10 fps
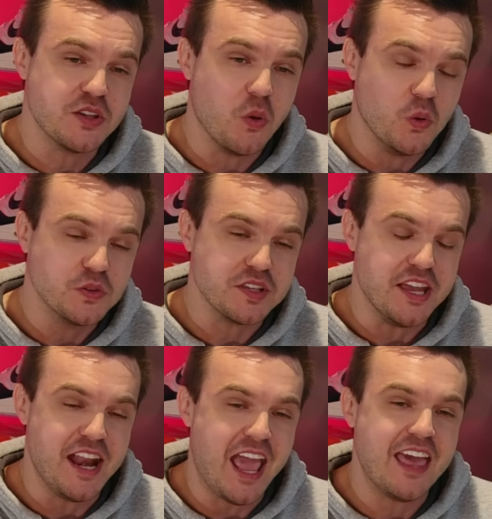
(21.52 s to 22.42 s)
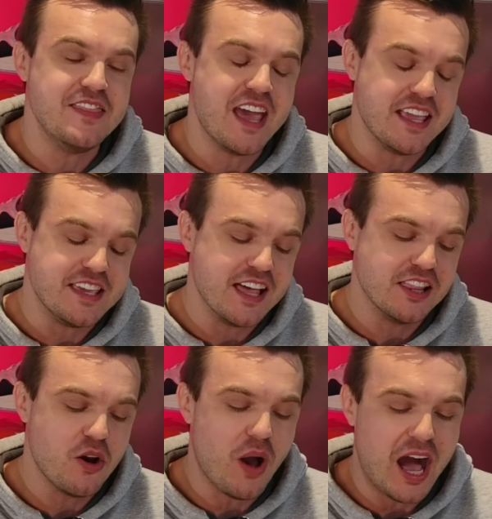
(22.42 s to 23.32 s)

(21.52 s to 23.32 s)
soles and add that yellow